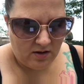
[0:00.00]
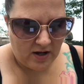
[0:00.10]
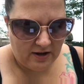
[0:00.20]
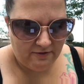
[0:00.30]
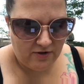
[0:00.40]

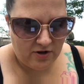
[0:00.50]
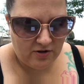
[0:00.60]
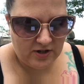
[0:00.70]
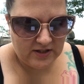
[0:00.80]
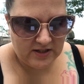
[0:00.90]
I've
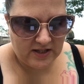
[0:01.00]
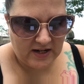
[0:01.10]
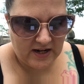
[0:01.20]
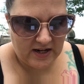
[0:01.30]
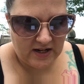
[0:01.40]
noticed that
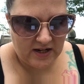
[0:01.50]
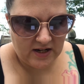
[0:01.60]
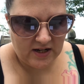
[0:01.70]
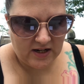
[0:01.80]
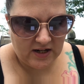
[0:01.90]
I,
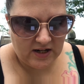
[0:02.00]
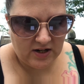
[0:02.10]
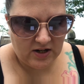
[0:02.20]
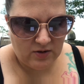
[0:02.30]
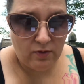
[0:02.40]

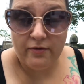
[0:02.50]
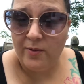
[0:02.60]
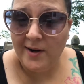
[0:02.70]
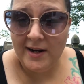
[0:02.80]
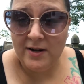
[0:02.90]
well for
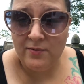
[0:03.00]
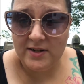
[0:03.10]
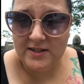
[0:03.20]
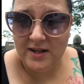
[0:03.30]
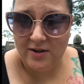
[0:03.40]
one I didn't
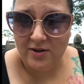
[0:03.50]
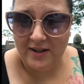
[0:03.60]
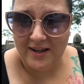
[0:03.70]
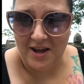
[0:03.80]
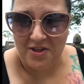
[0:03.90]
want to take it all
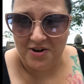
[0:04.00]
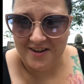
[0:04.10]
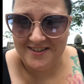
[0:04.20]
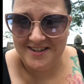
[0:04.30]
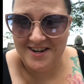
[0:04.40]
together
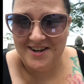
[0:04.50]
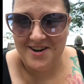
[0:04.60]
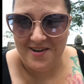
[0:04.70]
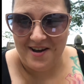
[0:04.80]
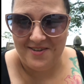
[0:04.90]
because I didn't
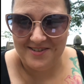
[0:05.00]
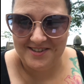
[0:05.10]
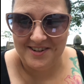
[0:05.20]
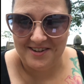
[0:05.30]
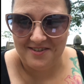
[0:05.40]
know how it was
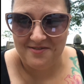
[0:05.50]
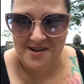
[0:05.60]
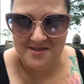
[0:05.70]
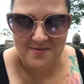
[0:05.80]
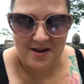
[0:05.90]
going to
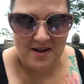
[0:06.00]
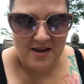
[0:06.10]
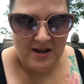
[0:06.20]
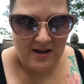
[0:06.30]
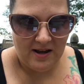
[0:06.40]
affect me.
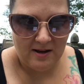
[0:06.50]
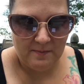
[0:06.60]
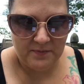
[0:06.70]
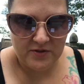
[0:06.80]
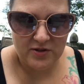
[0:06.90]

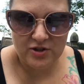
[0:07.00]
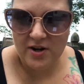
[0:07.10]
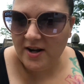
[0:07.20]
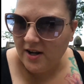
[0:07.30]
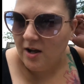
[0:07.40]
Um, so I
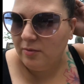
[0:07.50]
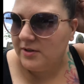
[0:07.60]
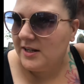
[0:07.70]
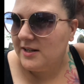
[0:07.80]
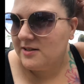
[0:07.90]
tried a couple
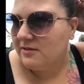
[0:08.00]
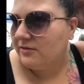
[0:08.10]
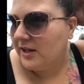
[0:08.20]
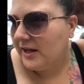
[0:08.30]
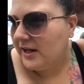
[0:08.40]
days of
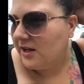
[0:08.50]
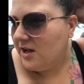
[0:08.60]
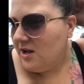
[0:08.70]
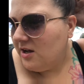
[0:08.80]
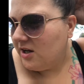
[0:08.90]
like,
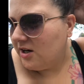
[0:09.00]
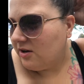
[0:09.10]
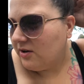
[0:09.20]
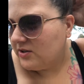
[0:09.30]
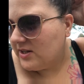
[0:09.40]
you know,
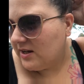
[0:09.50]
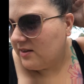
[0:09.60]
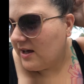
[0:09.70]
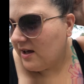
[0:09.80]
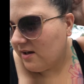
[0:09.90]
I'll take
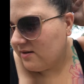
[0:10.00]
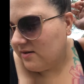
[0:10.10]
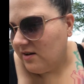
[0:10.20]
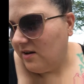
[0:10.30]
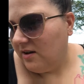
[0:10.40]
that,
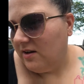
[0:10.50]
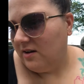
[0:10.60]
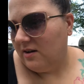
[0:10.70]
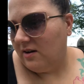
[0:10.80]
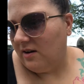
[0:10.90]

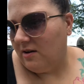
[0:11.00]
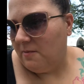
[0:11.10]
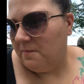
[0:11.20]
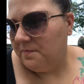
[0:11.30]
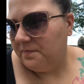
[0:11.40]

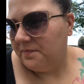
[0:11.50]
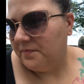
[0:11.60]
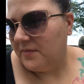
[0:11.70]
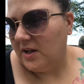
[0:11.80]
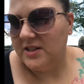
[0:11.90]
um,
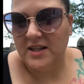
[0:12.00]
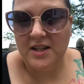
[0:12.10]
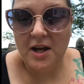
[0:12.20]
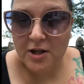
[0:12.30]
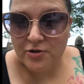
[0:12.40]
I'll take the
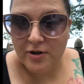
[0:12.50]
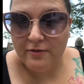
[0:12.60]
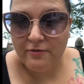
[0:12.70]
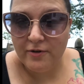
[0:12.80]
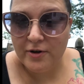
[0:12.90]
Contrave
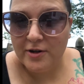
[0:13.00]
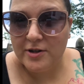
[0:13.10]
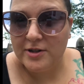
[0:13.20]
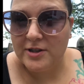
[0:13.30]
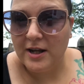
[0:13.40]

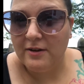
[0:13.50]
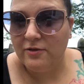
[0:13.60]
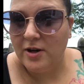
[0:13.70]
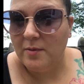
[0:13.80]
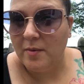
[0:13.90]
first after
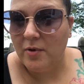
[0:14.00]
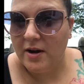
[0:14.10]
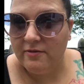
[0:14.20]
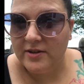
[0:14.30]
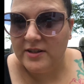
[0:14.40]
I eat my
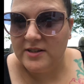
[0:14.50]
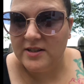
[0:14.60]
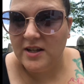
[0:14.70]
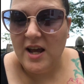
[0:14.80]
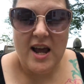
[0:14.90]
breakfast
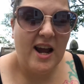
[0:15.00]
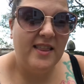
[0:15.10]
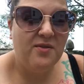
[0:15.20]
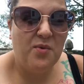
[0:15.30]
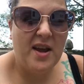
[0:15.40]
and
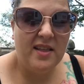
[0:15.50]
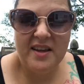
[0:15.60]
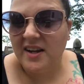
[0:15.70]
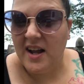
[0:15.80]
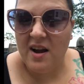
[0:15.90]
then wait
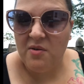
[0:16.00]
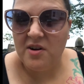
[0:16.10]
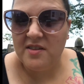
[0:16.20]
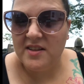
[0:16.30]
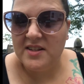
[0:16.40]
like an hour
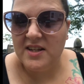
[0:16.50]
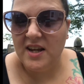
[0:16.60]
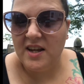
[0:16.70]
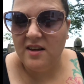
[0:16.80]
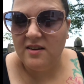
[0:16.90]
and then
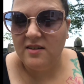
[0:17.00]
take,